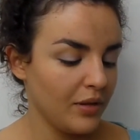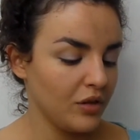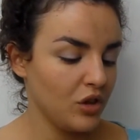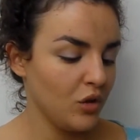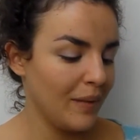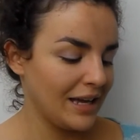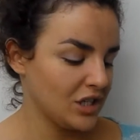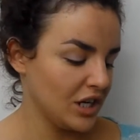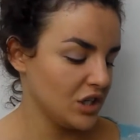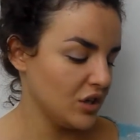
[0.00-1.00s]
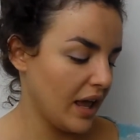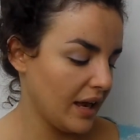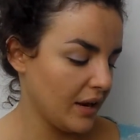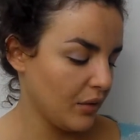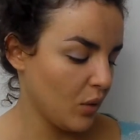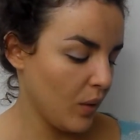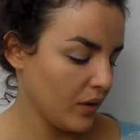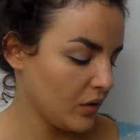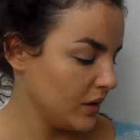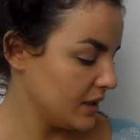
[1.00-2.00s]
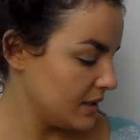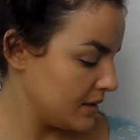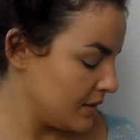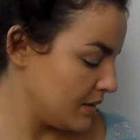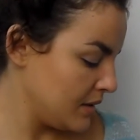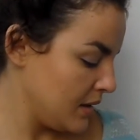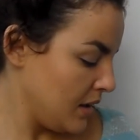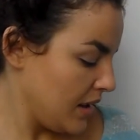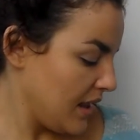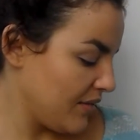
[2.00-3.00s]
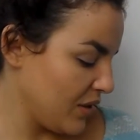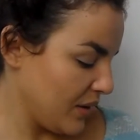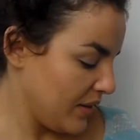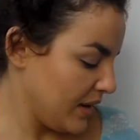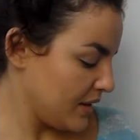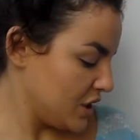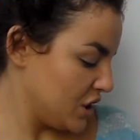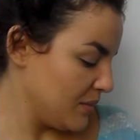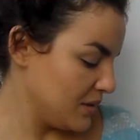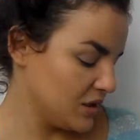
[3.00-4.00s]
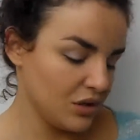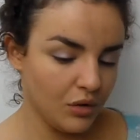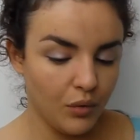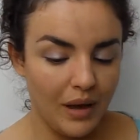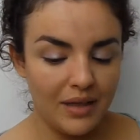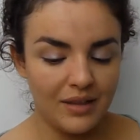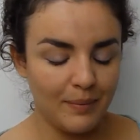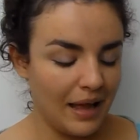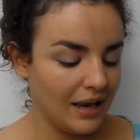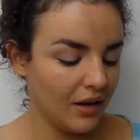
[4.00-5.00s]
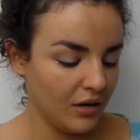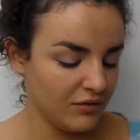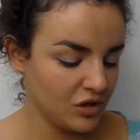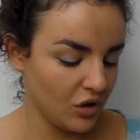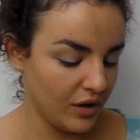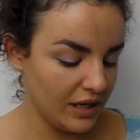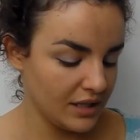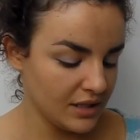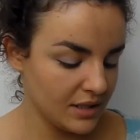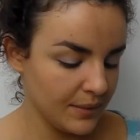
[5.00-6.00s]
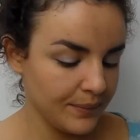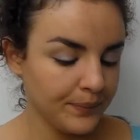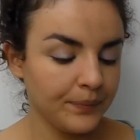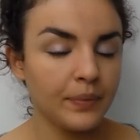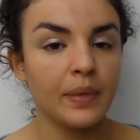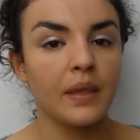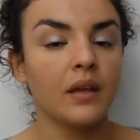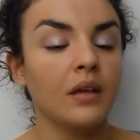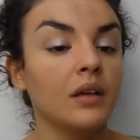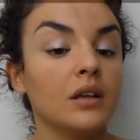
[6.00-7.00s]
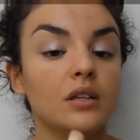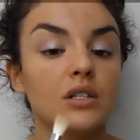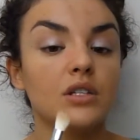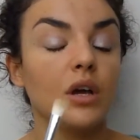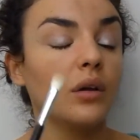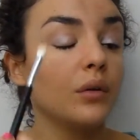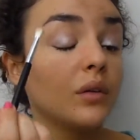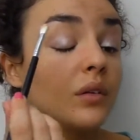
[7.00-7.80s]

But the two matte shades you get in here are quite nice, even though I think the shimmers are where this palette kind of shines. So,